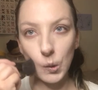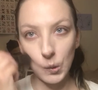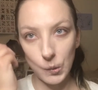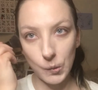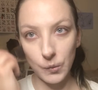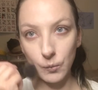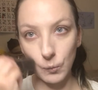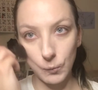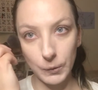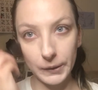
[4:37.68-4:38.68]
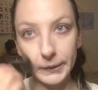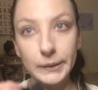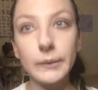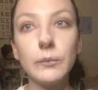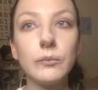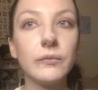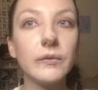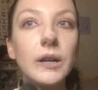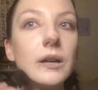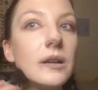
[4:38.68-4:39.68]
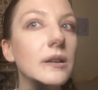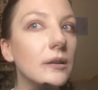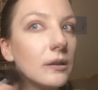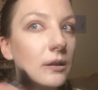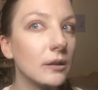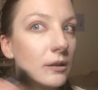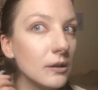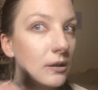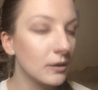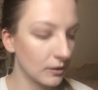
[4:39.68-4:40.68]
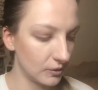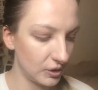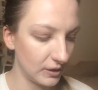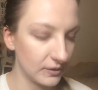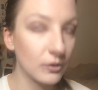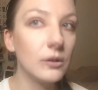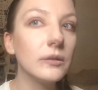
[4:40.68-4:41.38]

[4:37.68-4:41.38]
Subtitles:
He's really very chiseled.